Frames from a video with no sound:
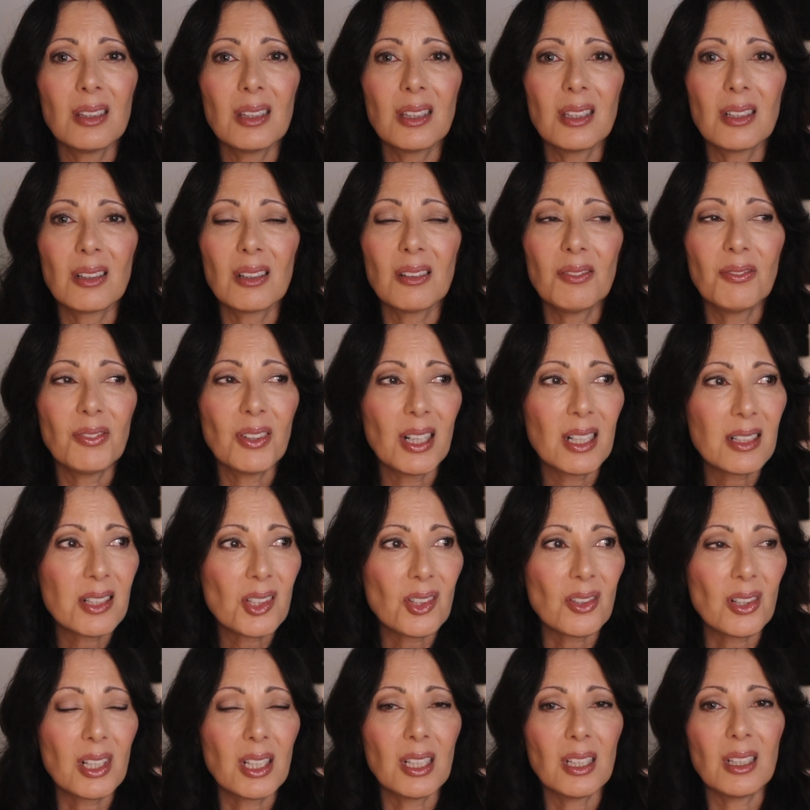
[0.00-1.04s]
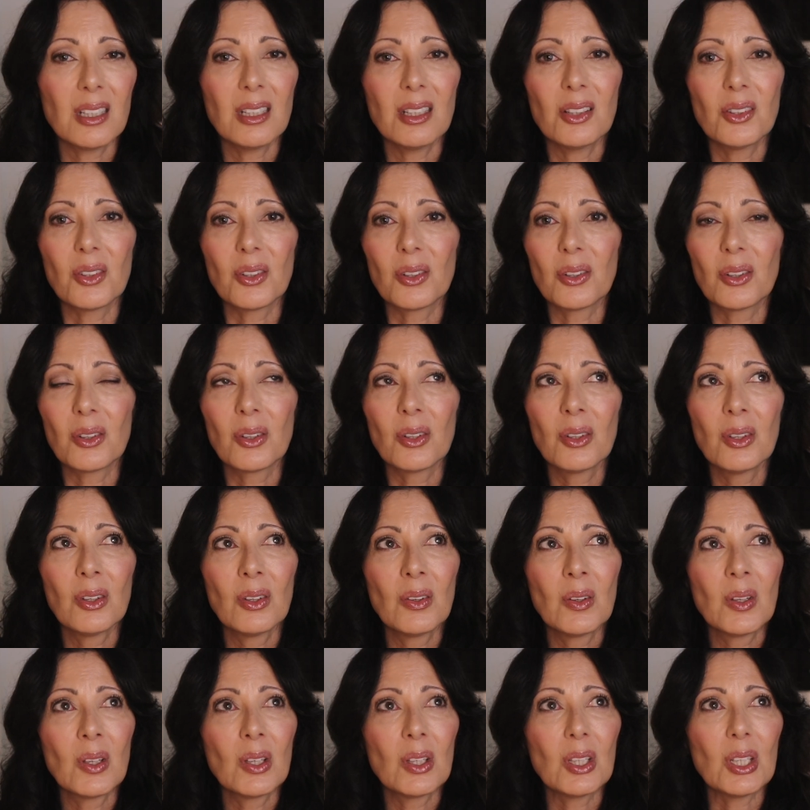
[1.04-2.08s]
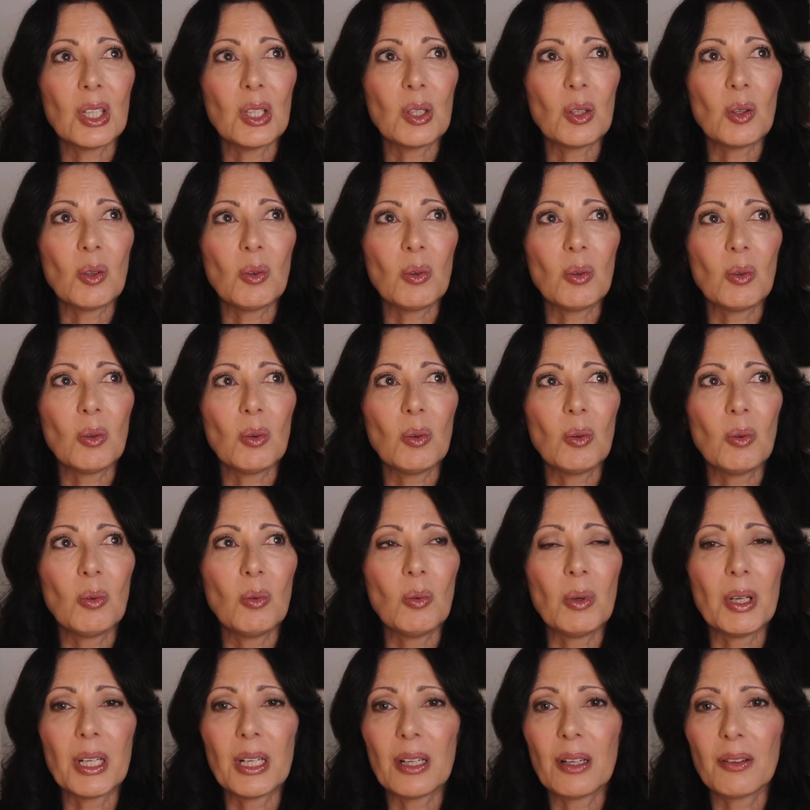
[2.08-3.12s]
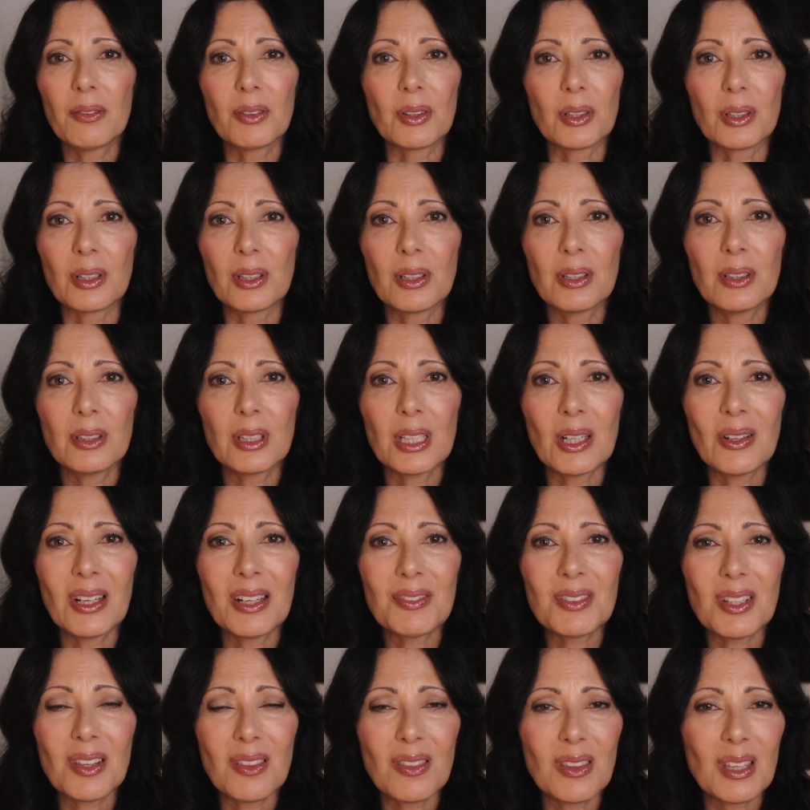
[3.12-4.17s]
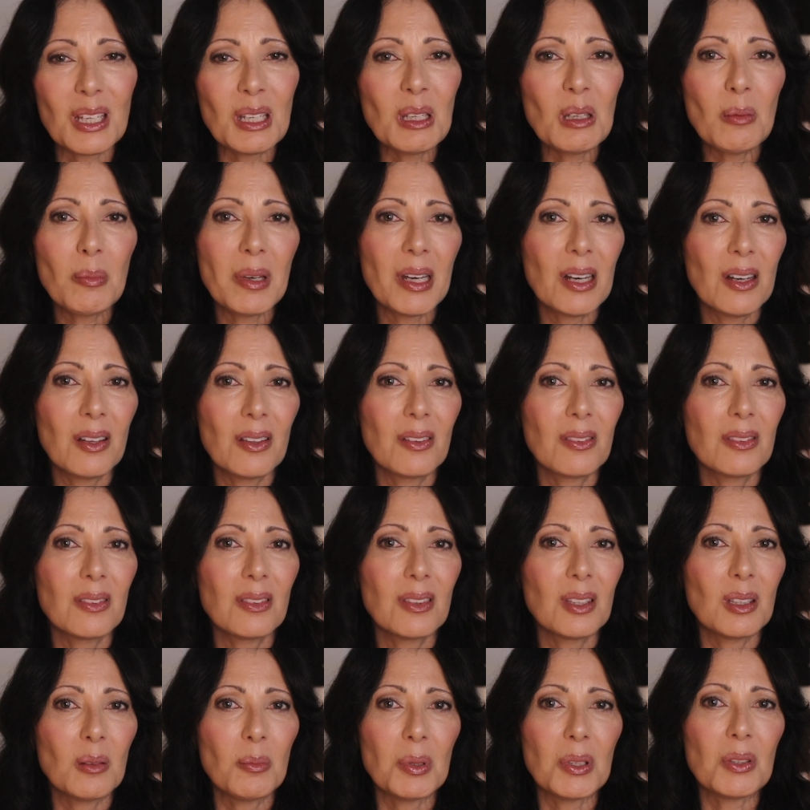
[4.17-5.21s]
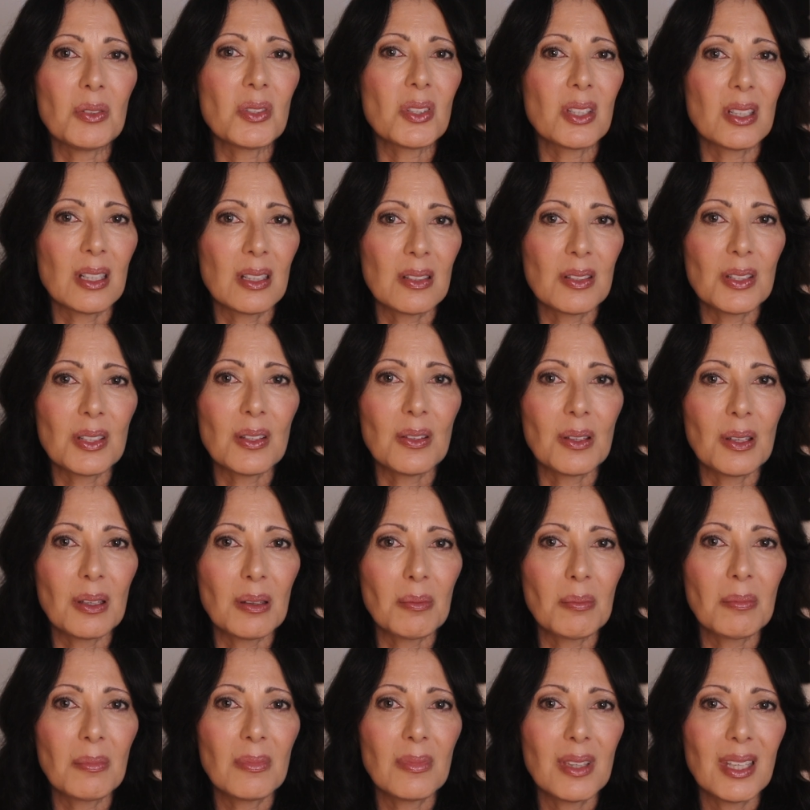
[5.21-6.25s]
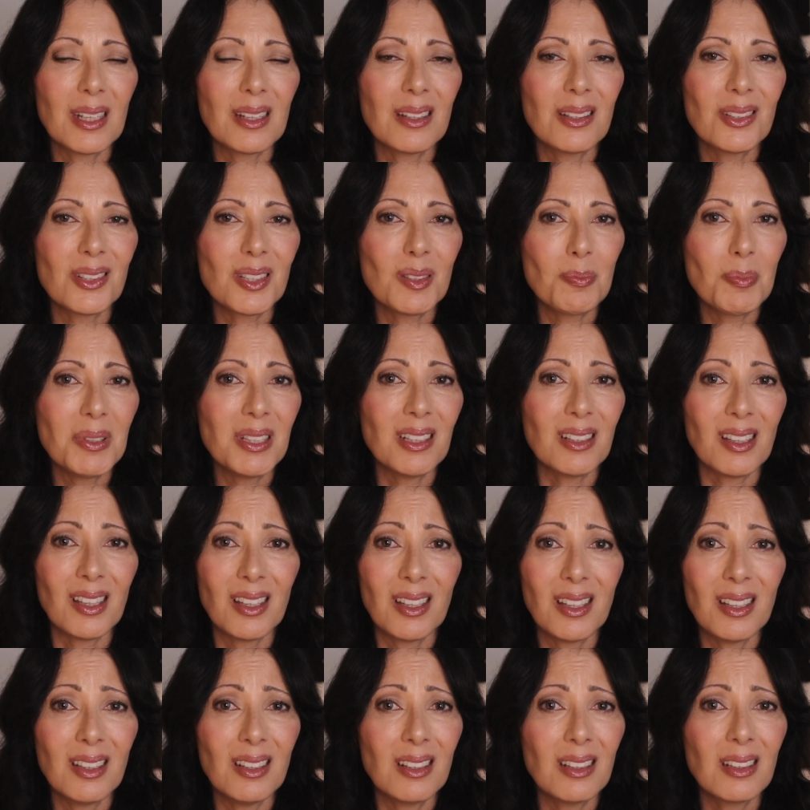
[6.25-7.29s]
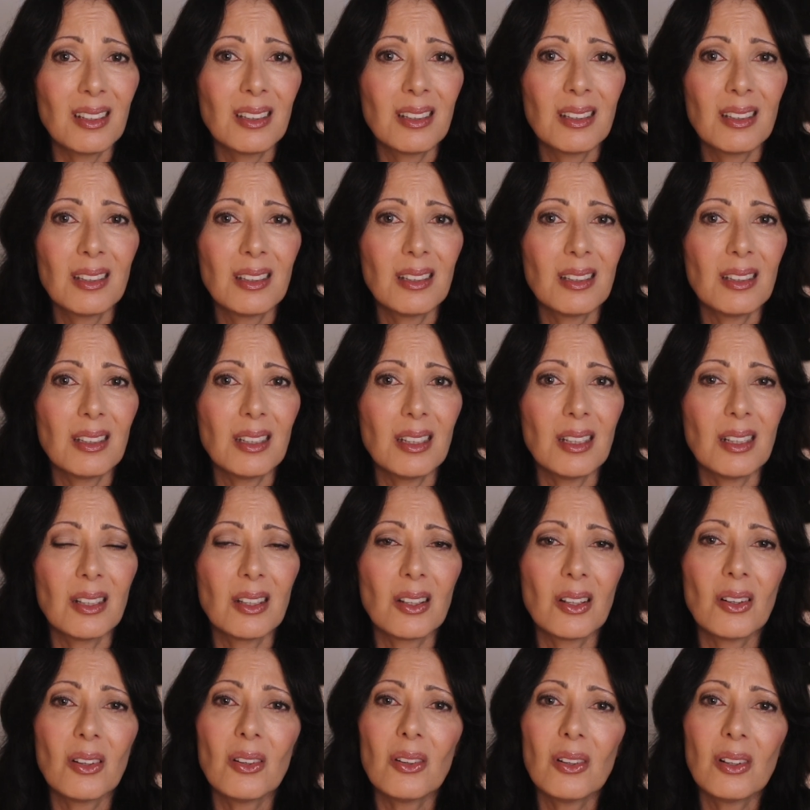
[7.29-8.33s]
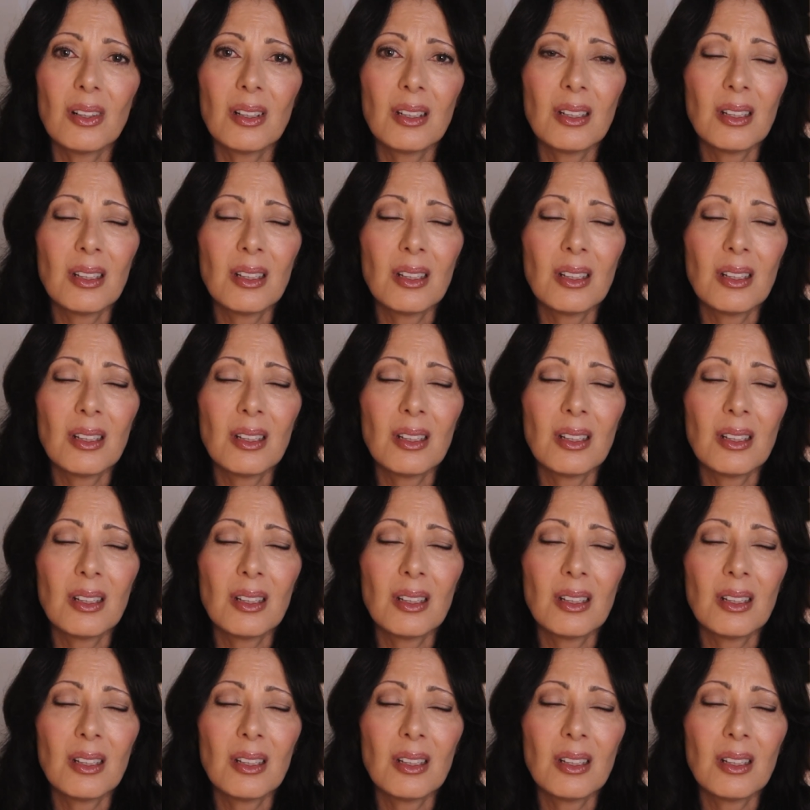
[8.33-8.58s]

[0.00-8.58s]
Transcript: they're a foster kid or, you know, whatever. They don't have to think about the abuse done to them. They can just be a kid, you know.